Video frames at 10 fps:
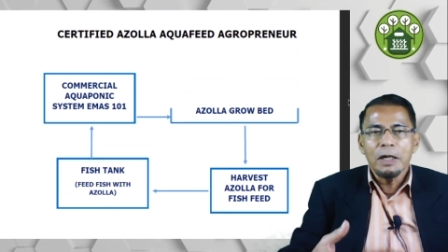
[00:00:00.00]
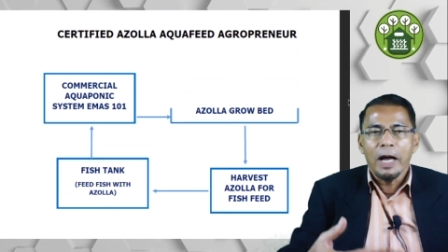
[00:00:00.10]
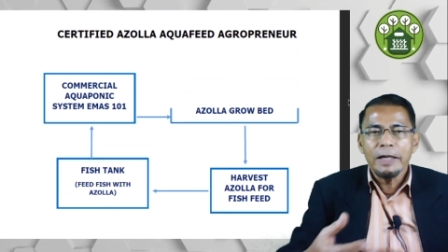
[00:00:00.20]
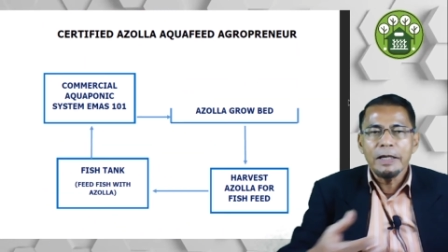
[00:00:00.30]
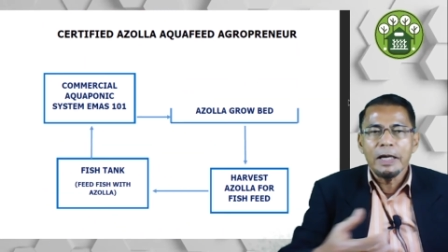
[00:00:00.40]

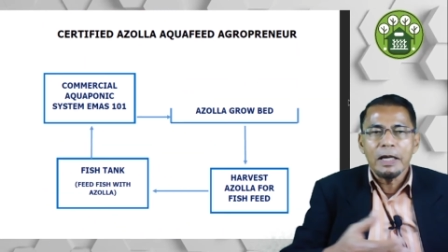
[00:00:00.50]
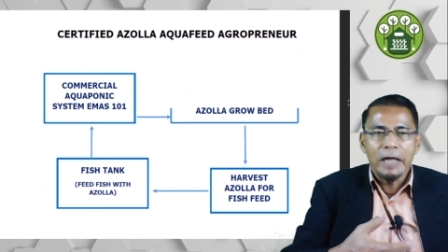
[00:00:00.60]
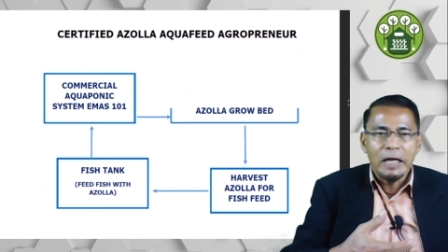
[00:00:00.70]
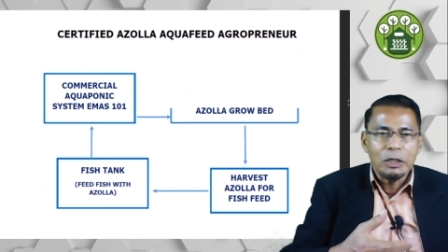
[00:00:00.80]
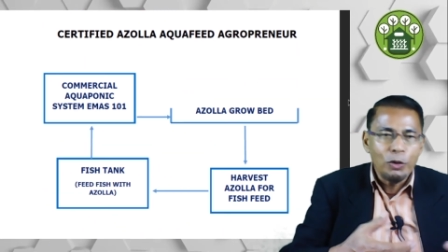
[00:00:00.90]

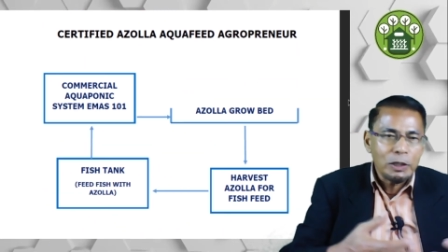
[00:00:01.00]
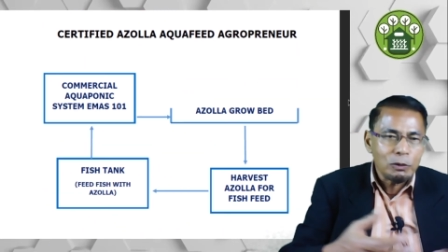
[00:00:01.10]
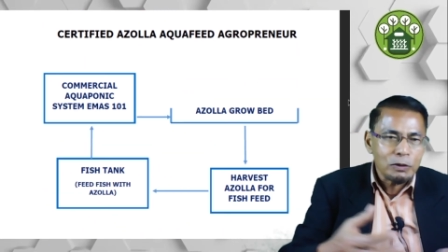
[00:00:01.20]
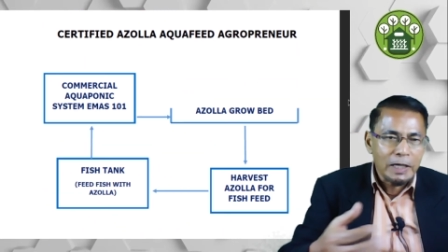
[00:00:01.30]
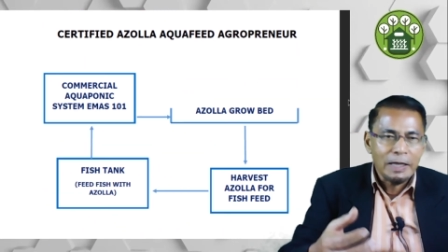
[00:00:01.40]
They don't need
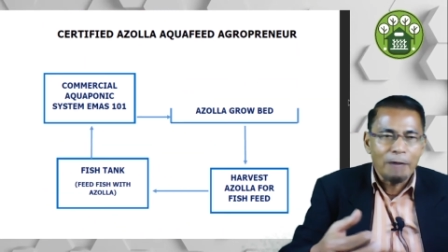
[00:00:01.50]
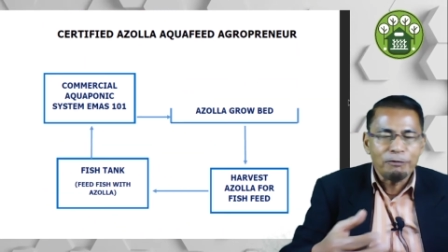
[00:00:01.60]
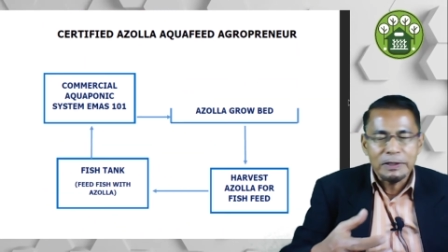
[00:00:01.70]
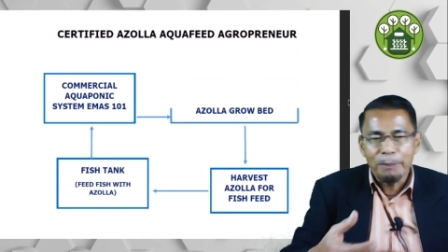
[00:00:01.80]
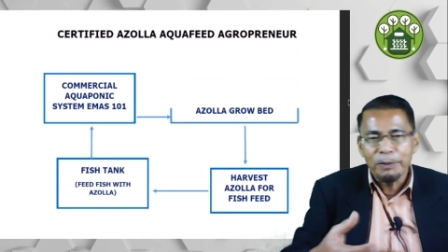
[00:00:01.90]
to set up, for
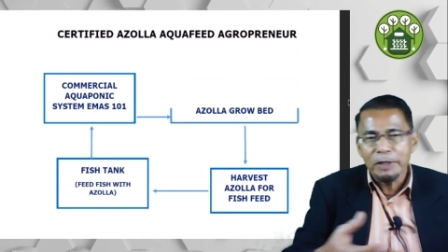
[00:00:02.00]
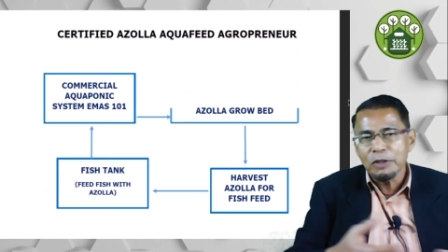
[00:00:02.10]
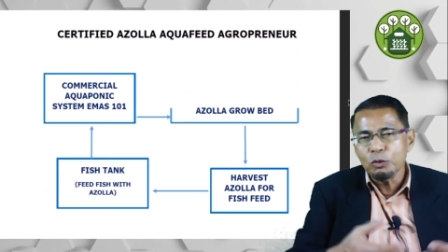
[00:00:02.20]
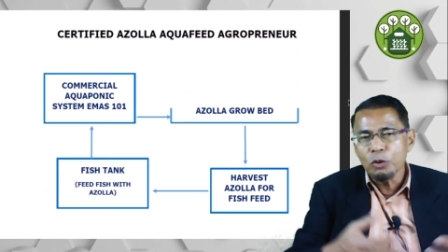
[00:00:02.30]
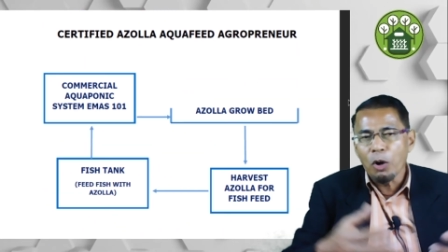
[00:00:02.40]
example, if
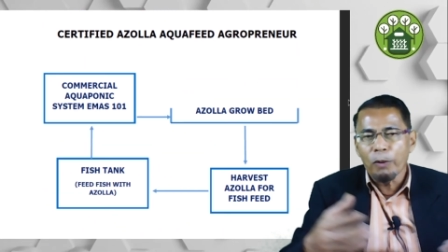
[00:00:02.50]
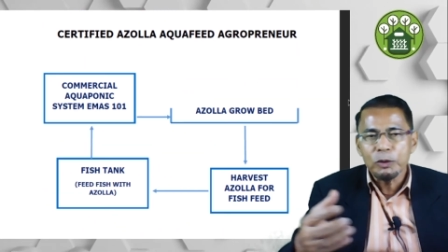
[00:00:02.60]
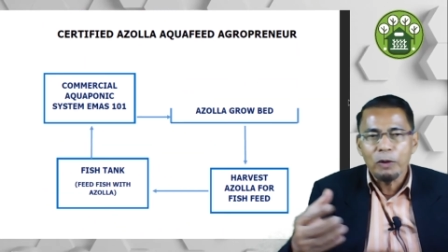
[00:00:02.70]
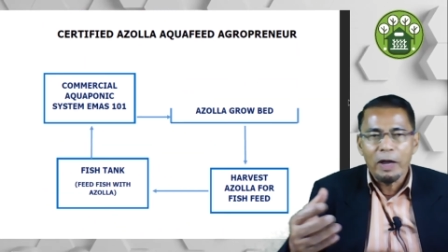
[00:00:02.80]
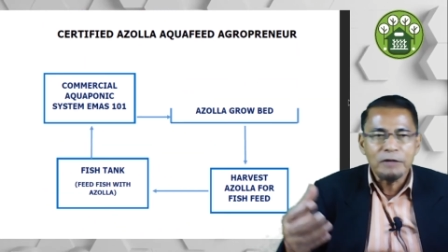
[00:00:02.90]
they do not want
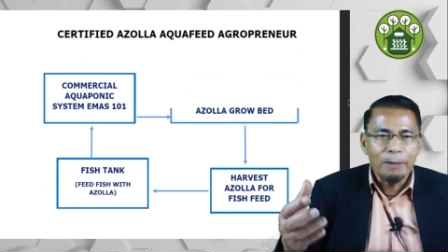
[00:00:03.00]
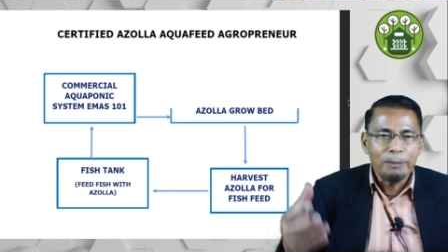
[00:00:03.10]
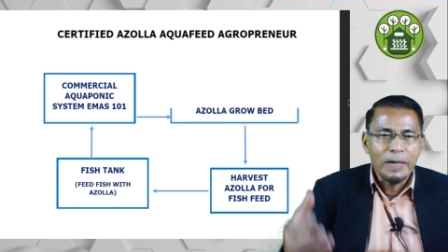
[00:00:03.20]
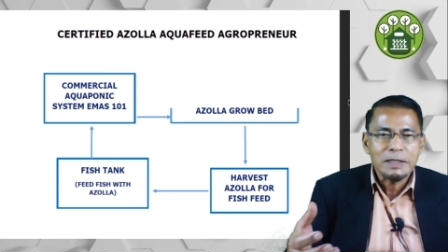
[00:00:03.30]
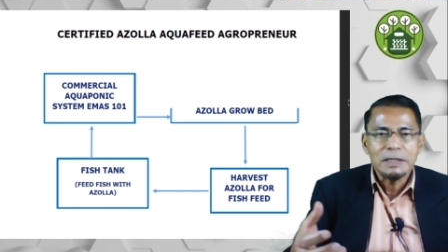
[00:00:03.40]
to have the
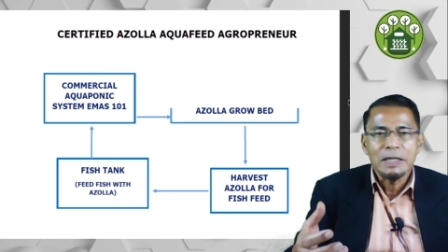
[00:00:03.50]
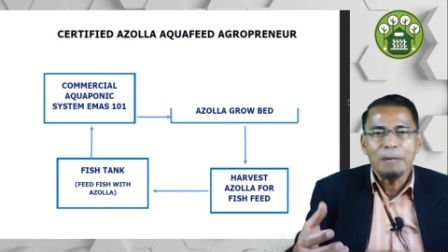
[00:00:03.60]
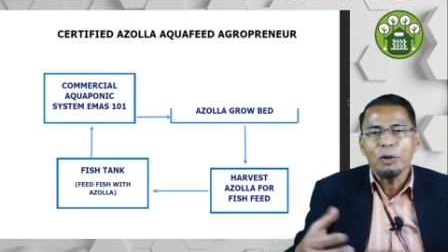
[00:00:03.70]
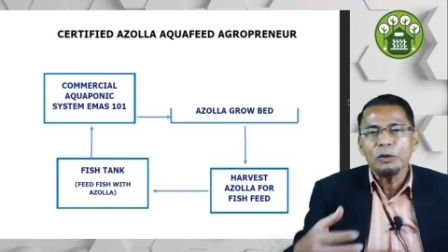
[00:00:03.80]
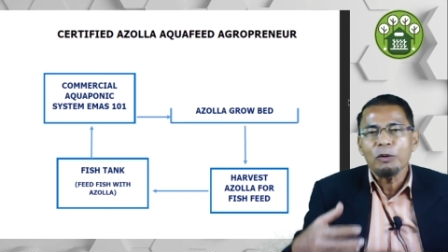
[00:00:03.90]
AMAS system,
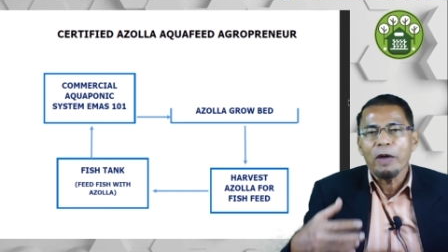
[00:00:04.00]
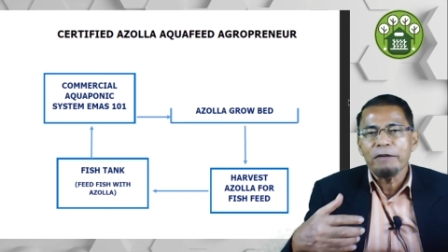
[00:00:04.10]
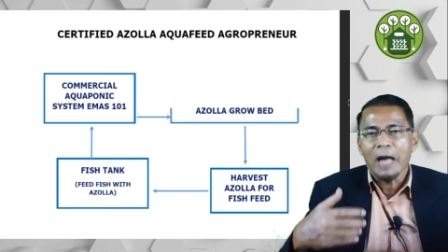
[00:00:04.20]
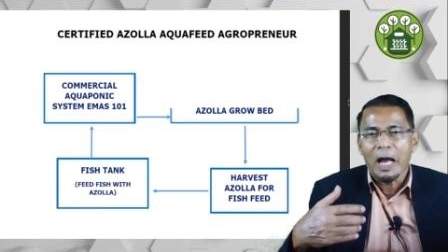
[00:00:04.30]
they want to have an